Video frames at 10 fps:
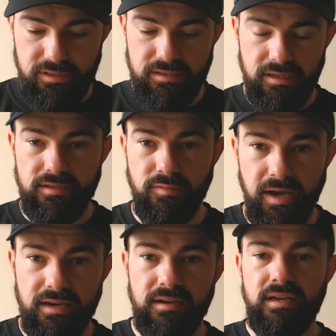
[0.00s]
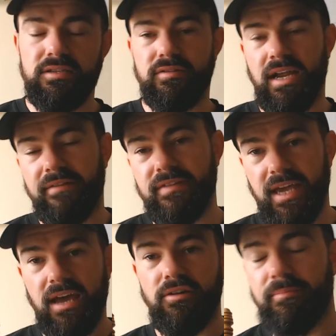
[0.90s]
in sweat. So I'd have to
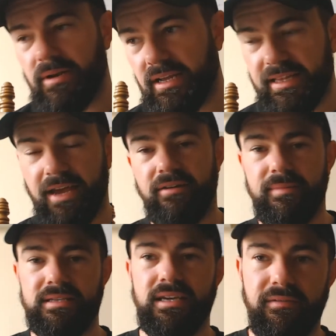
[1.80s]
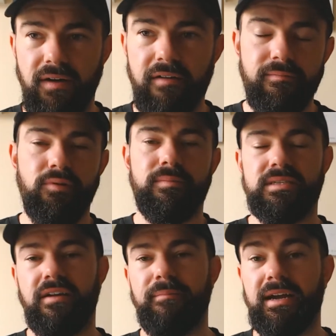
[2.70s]
get up and like towel myself off and put
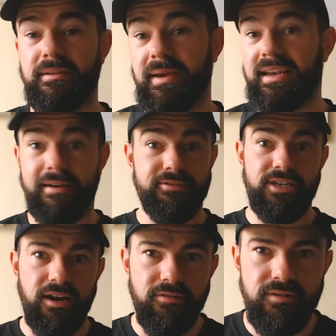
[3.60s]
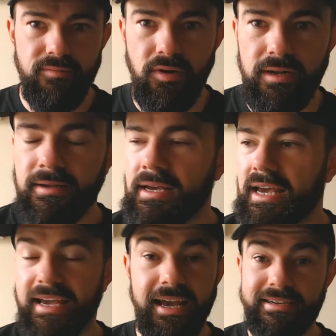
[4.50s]
myself back to bed and have a shower in the morning.
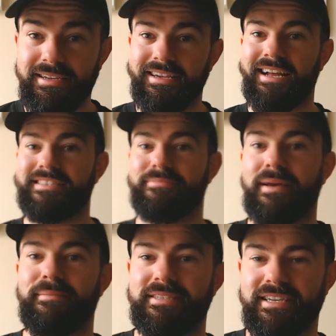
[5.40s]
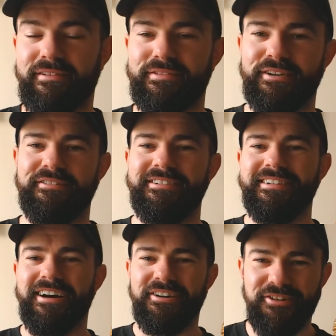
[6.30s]
Again, because I can't smell myself, so
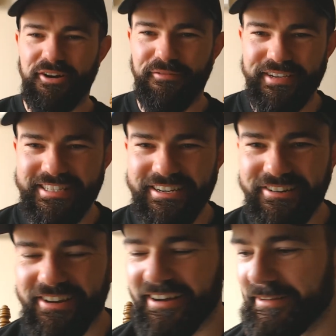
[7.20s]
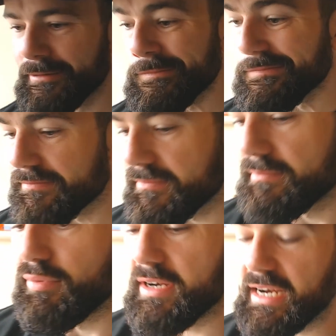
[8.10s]
I don't know if I stink or not.
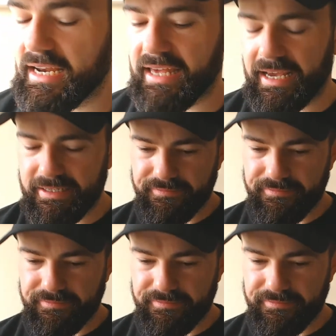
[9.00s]
But in any case,